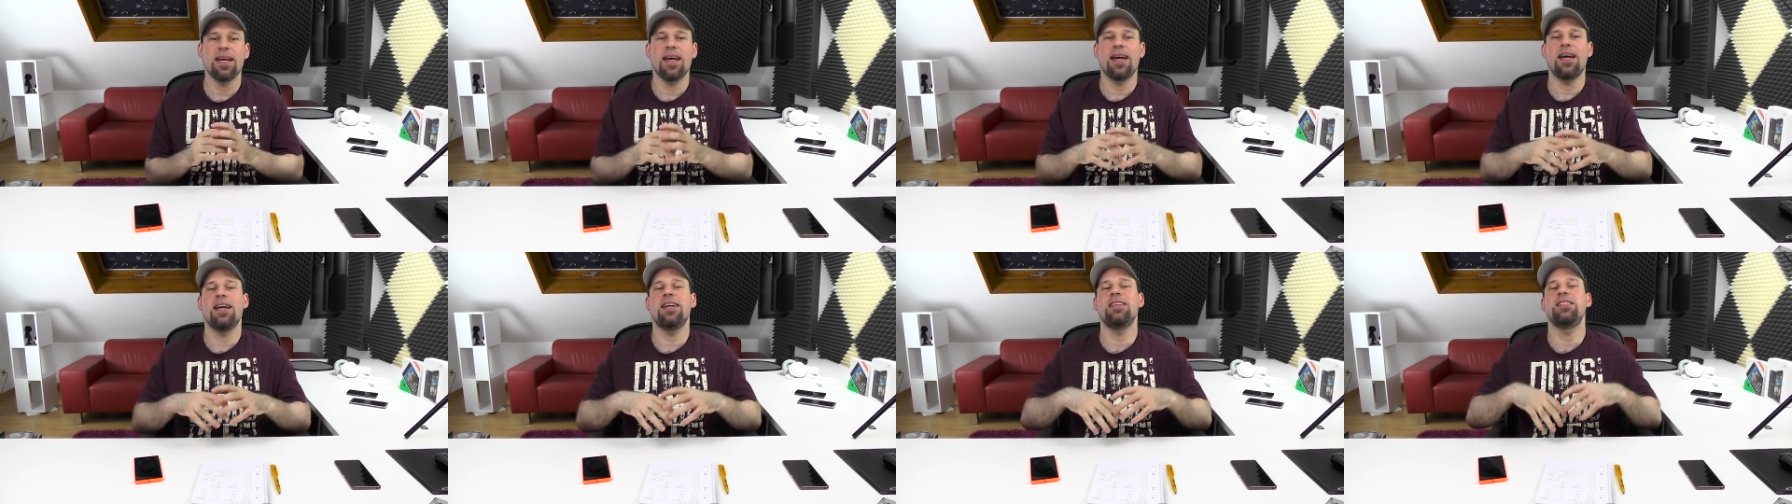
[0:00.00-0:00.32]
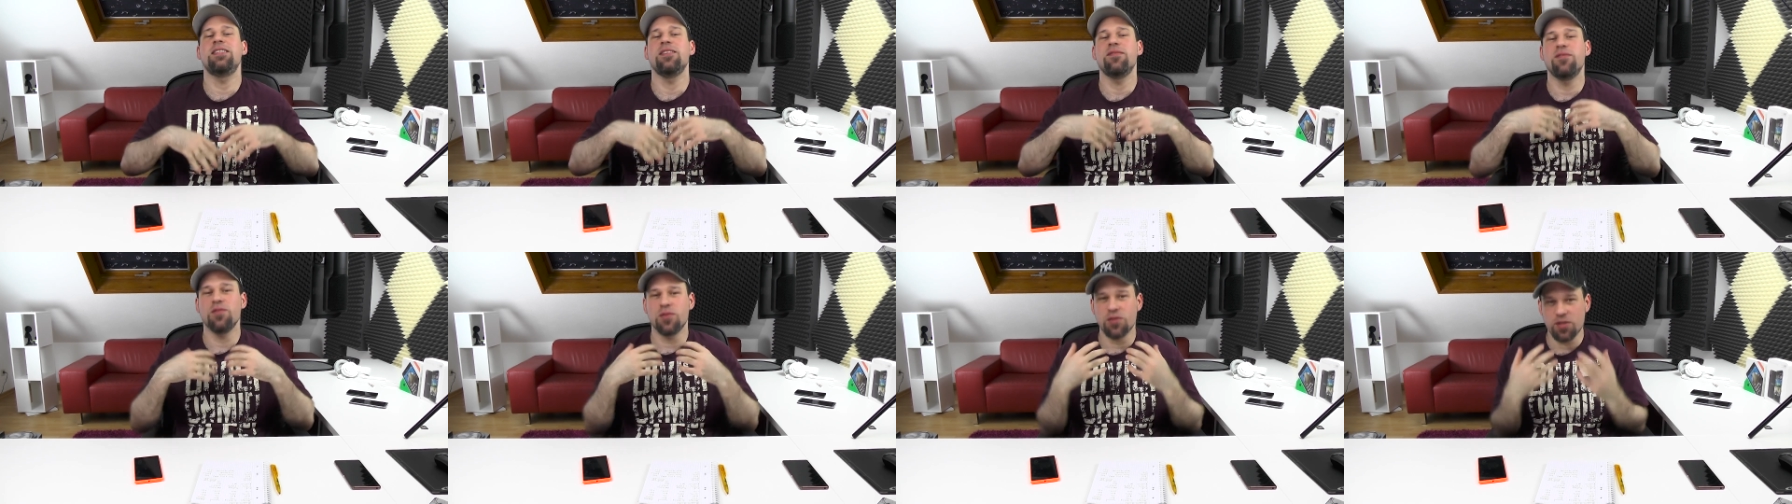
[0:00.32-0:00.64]
And
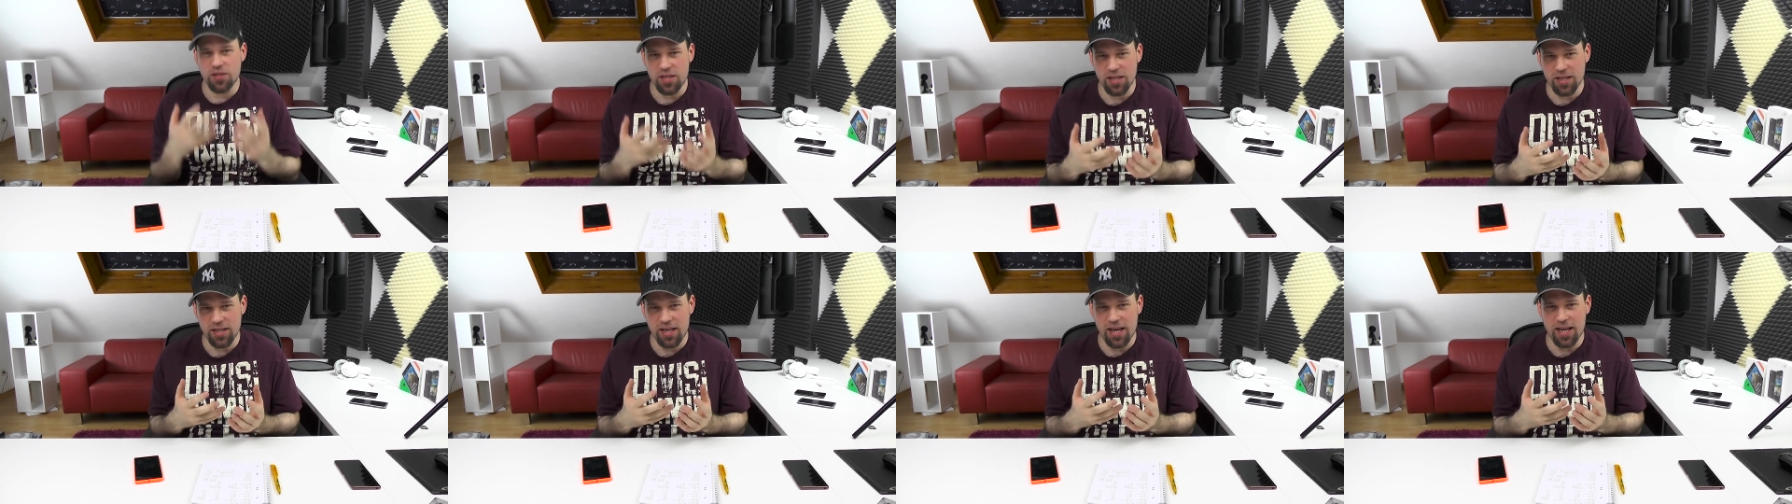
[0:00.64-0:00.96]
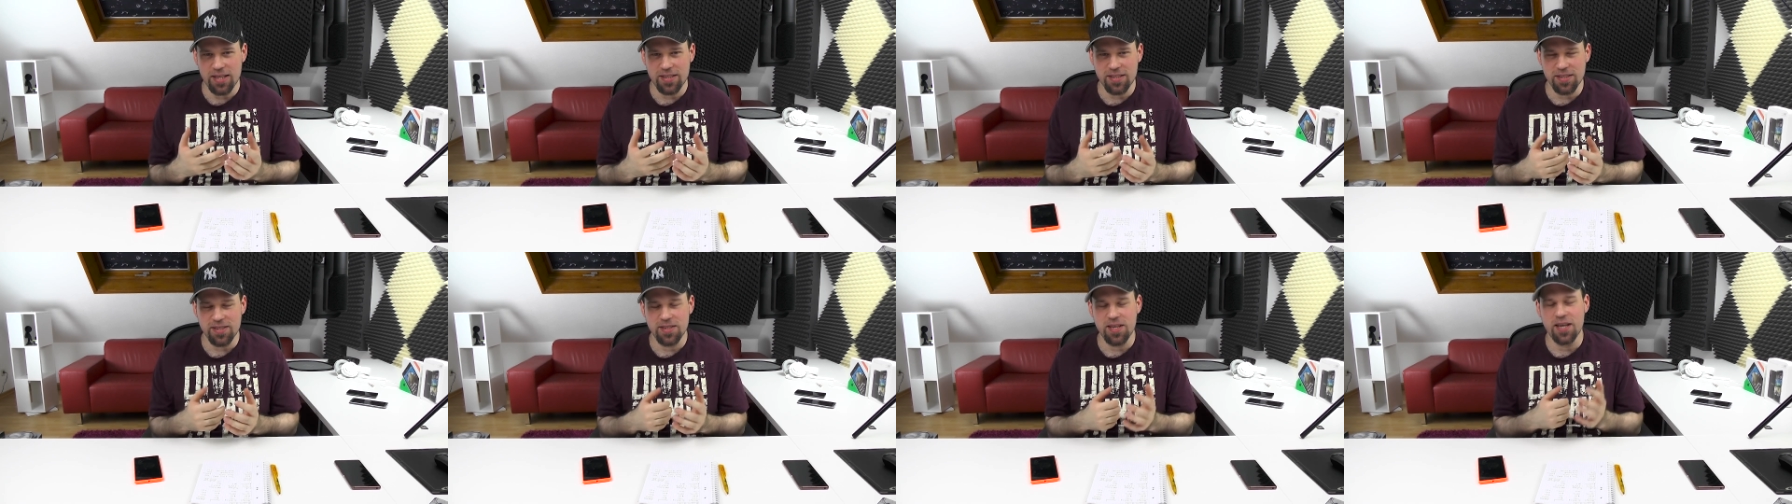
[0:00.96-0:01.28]
if you still
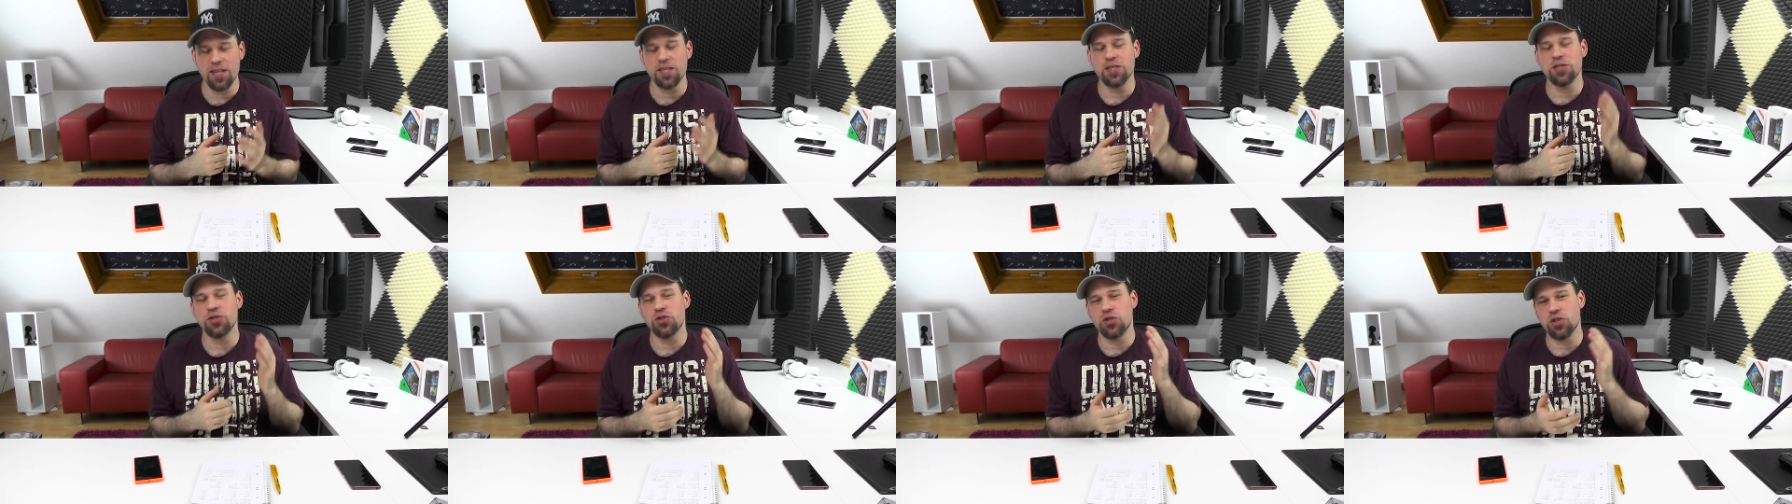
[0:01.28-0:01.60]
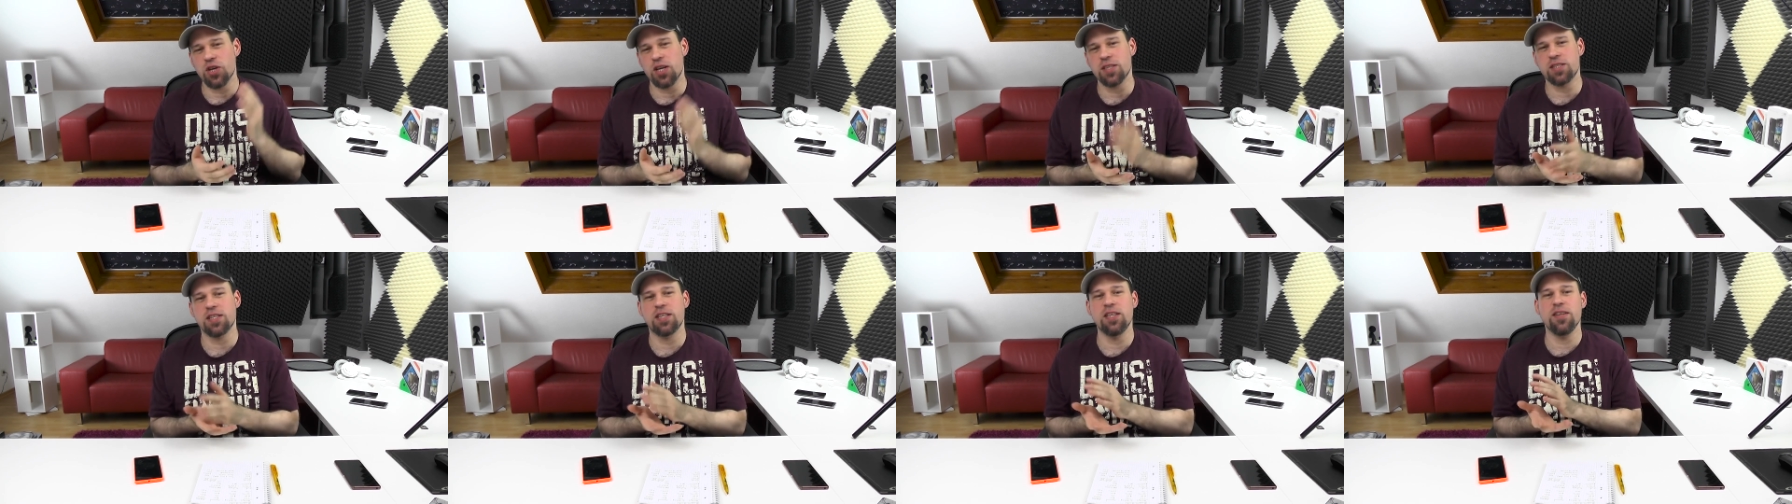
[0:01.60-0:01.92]
can't decide,
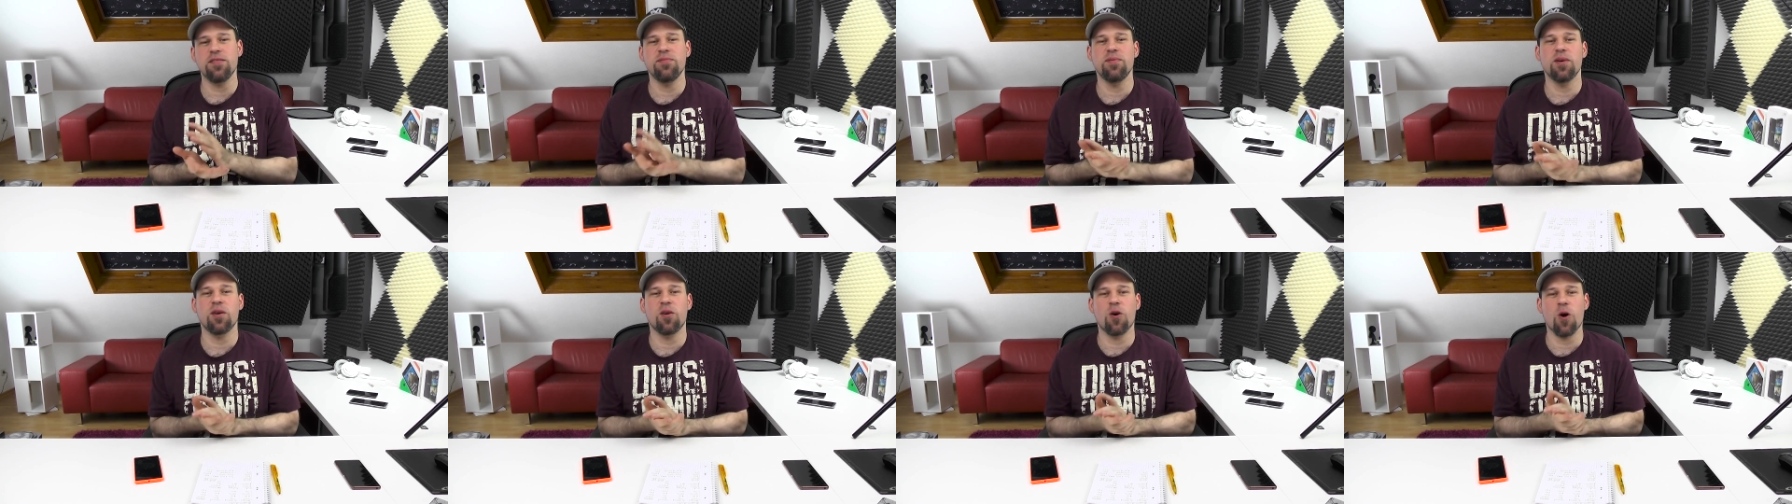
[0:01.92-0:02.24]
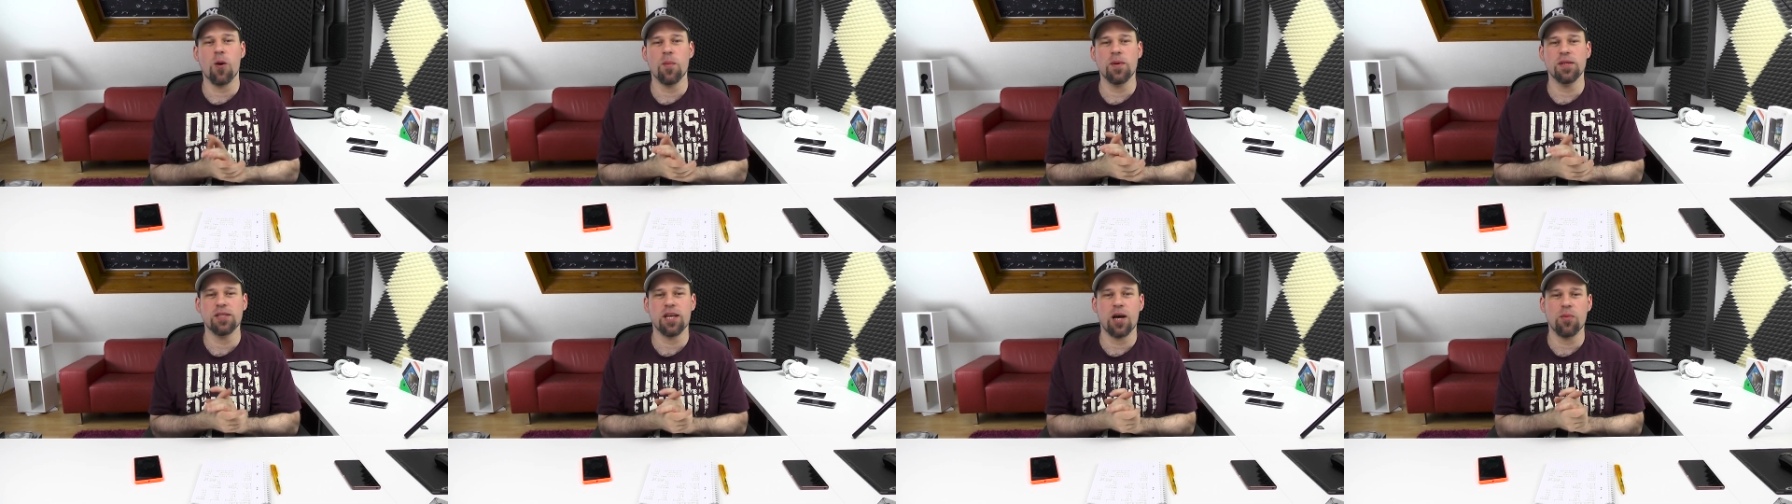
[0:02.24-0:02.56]
just leave me a comment.